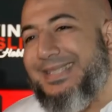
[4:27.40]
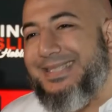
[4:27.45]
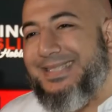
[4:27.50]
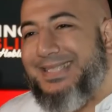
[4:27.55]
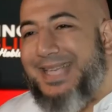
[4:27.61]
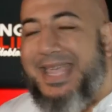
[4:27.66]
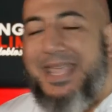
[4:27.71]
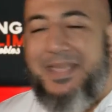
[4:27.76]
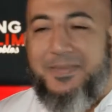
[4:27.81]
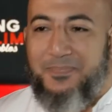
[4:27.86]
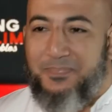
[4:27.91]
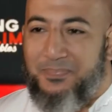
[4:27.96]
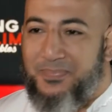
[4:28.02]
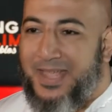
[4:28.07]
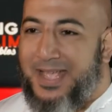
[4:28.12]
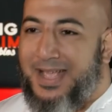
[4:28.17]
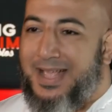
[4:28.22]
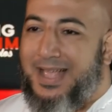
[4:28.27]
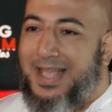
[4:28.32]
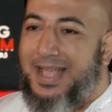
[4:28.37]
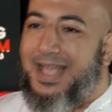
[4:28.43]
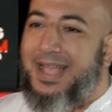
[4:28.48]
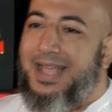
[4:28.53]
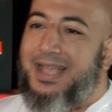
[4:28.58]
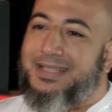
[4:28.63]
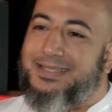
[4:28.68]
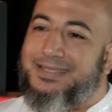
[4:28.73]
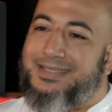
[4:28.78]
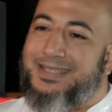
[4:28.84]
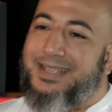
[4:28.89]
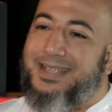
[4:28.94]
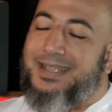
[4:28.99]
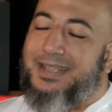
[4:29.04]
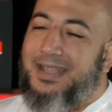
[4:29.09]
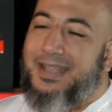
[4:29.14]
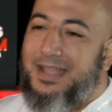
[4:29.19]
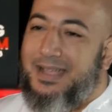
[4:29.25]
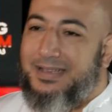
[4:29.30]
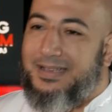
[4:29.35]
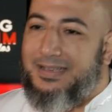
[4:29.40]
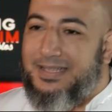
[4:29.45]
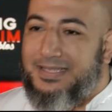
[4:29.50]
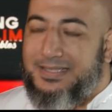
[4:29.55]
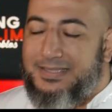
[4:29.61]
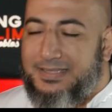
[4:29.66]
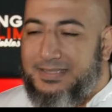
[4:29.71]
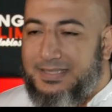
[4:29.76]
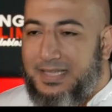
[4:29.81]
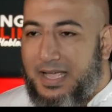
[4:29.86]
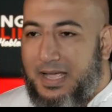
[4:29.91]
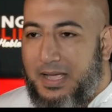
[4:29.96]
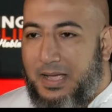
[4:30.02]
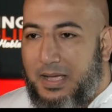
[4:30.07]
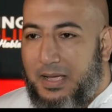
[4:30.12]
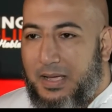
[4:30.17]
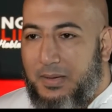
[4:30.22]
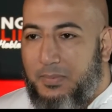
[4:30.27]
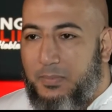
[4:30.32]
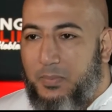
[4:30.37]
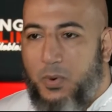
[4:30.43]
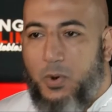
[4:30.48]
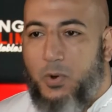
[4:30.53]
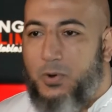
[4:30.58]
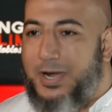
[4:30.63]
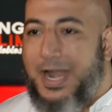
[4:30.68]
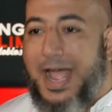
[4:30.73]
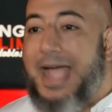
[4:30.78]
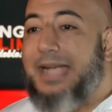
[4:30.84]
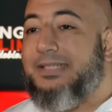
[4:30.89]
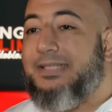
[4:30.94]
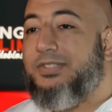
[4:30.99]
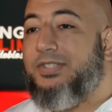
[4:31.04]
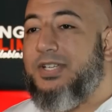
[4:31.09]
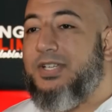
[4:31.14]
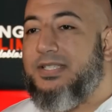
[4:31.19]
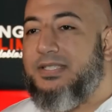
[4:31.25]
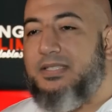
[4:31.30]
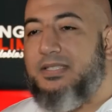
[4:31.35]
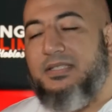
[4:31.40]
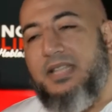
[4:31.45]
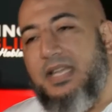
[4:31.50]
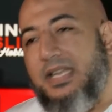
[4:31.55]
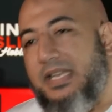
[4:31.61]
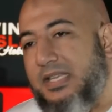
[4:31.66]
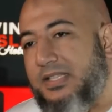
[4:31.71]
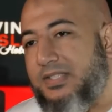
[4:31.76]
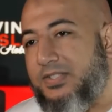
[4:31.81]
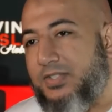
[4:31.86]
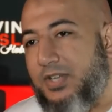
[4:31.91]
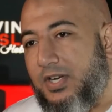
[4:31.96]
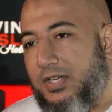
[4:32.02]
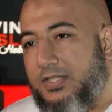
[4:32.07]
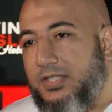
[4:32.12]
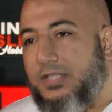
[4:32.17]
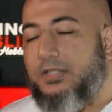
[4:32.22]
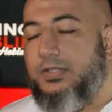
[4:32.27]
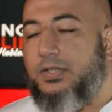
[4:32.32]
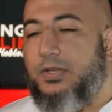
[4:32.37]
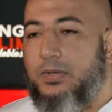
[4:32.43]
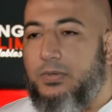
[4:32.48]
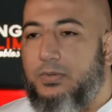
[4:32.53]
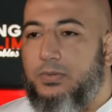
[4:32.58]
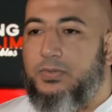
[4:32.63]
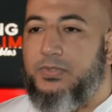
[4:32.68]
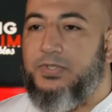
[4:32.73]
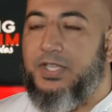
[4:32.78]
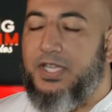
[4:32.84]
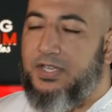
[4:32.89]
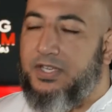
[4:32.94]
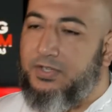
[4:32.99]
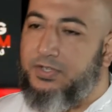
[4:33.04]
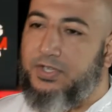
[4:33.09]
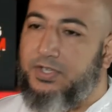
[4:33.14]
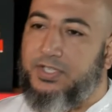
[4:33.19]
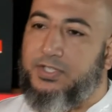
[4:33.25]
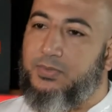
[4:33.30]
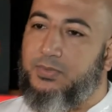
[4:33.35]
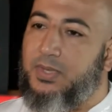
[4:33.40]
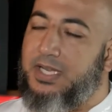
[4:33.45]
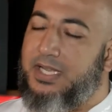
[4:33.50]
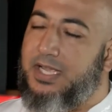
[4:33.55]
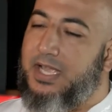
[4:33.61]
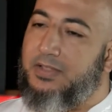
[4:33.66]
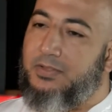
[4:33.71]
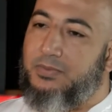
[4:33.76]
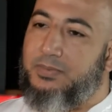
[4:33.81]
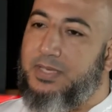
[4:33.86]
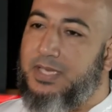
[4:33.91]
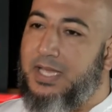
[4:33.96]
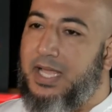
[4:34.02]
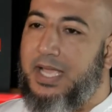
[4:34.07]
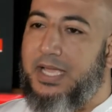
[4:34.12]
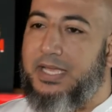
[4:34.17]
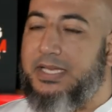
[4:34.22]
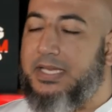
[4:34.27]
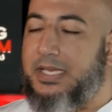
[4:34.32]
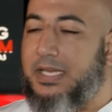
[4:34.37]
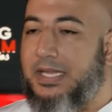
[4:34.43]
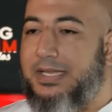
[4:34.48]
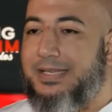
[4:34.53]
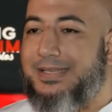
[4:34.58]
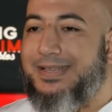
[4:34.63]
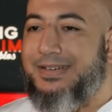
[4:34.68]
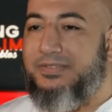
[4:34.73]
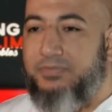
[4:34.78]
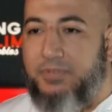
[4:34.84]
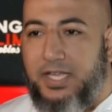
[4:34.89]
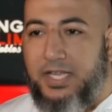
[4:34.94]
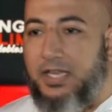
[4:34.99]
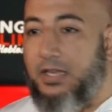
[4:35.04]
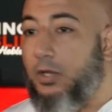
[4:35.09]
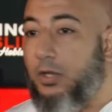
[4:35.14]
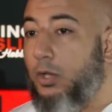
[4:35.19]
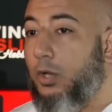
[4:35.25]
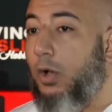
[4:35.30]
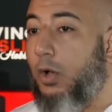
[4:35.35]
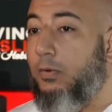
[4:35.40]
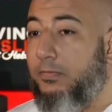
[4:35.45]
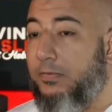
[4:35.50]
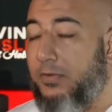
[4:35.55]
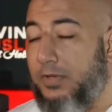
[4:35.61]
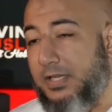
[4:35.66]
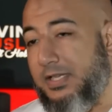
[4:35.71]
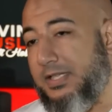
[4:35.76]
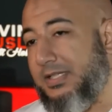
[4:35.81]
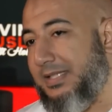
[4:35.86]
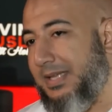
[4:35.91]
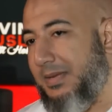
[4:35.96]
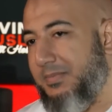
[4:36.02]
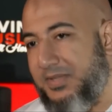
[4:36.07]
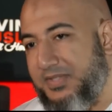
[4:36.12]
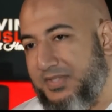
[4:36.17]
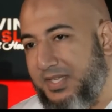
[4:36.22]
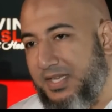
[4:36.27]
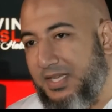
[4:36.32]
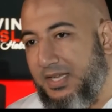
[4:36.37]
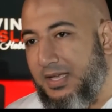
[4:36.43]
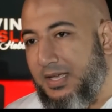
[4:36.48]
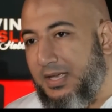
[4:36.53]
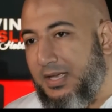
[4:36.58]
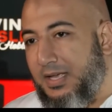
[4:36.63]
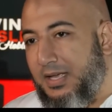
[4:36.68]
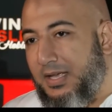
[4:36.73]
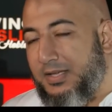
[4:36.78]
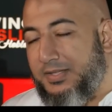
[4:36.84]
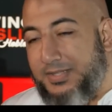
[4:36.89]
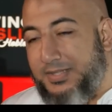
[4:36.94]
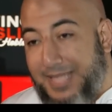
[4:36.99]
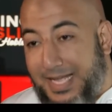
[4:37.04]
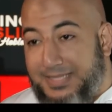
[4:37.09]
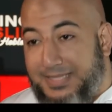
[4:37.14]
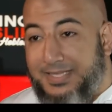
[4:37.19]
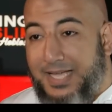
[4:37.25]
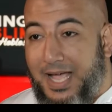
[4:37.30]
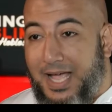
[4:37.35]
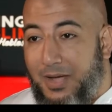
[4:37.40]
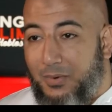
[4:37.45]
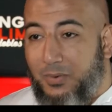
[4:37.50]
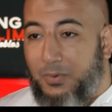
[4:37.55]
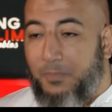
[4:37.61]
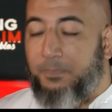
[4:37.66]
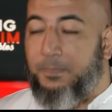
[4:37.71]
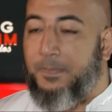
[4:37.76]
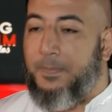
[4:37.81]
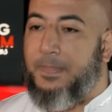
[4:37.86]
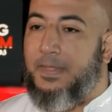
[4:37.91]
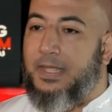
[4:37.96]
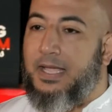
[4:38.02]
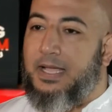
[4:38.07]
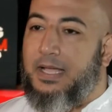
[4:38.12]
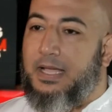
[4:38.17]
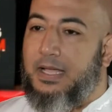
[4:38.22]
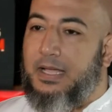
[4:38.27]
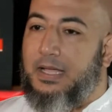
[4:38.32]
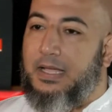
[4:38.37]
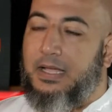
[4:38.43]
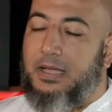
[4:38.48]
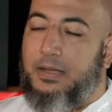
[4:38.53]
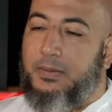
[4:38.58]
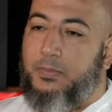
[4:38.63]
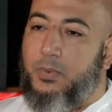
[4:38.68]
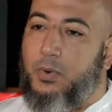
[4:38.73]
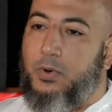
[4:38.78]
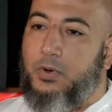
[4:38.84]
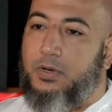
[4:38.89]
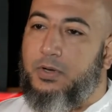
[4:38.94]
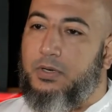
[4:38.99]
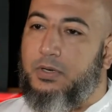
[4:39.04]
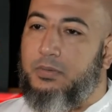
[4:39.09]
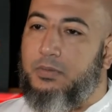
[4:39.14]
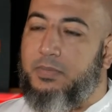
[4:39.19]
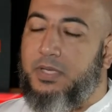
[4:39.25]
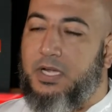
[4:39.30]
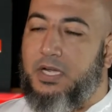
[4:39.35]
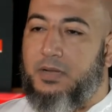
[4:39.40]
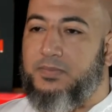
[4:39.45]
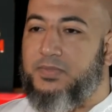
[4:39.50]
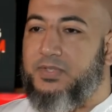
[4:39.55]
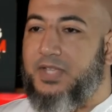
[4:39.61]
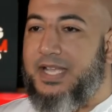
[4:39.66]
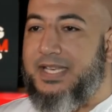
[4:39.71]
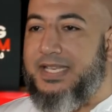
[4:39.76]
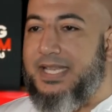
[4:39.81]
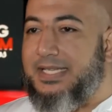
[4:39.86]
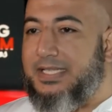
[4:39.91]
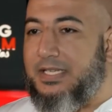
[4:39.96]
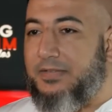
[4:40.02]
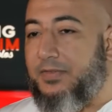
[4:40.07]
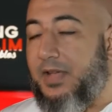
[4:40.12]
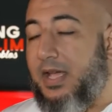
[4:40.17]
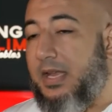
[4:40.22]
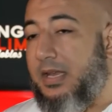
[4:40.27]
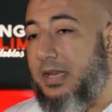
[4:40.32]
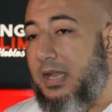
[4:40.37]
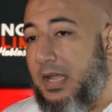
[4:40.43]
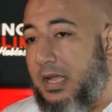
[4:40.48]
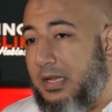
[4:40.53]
the same as this porn actress, then he started to lose interest, walayadu billah, in the real lawful intimacy. That's how porn becomes addictive. And